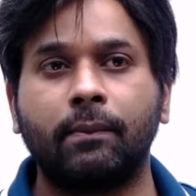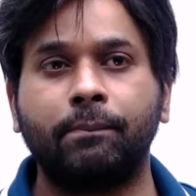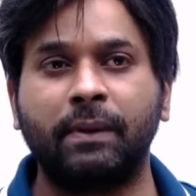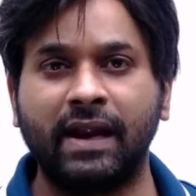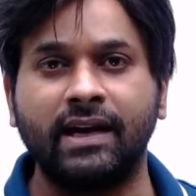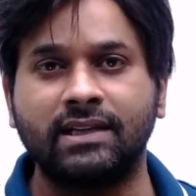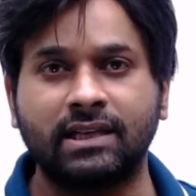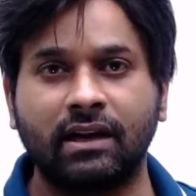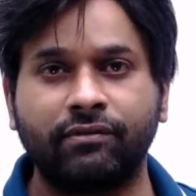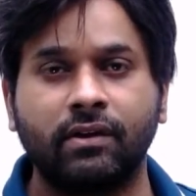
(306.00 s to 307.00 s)
break
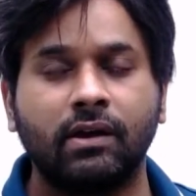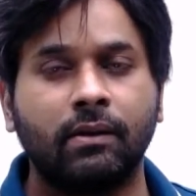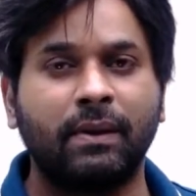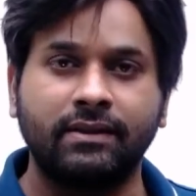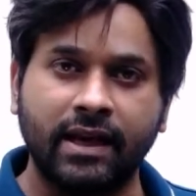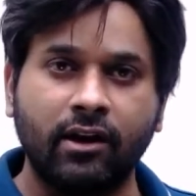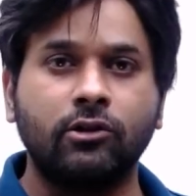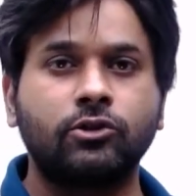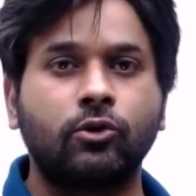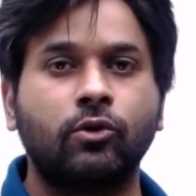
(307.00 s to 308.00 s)
itself, but then
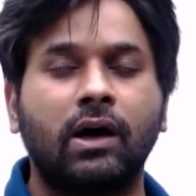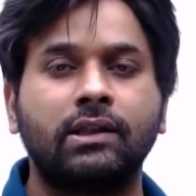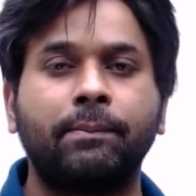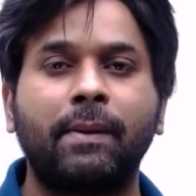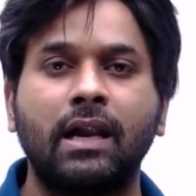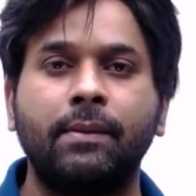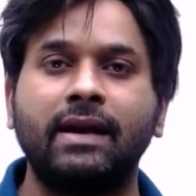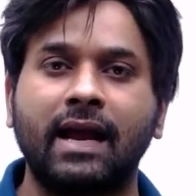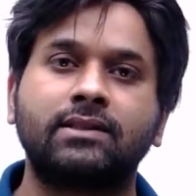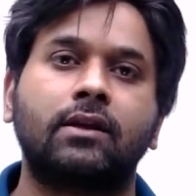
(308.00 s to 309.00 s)
also the parliament
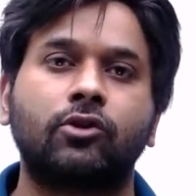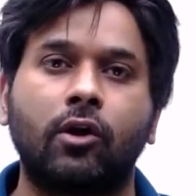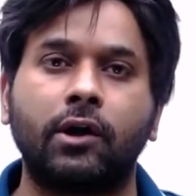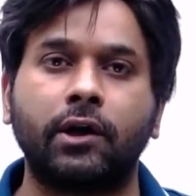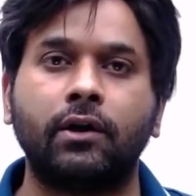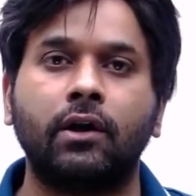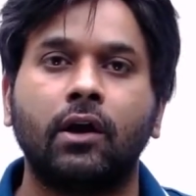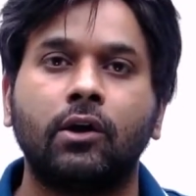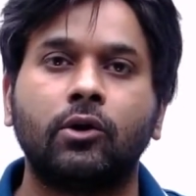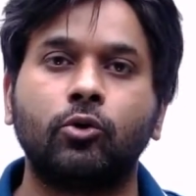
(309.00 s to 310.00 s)
has the authority
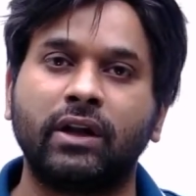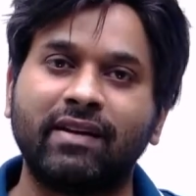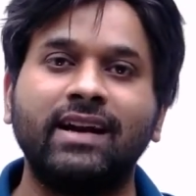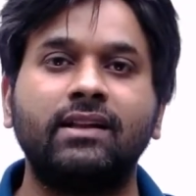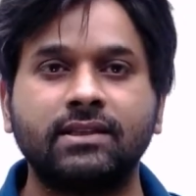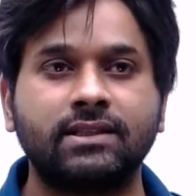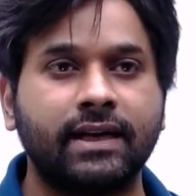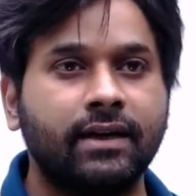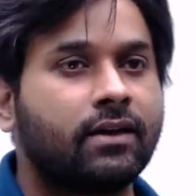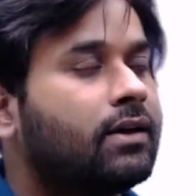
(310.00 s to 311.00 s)
to divide the state.